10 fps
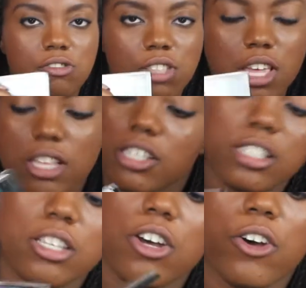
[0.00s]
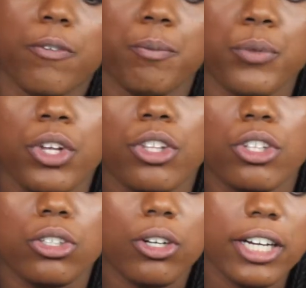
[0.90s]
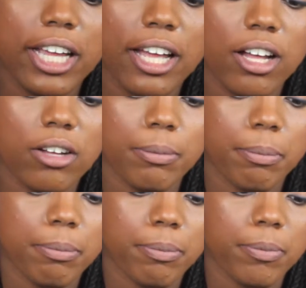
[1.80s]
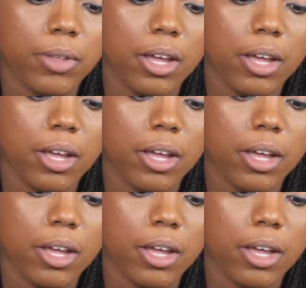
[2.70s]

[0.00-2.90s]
these 2 things. So the L'Oreal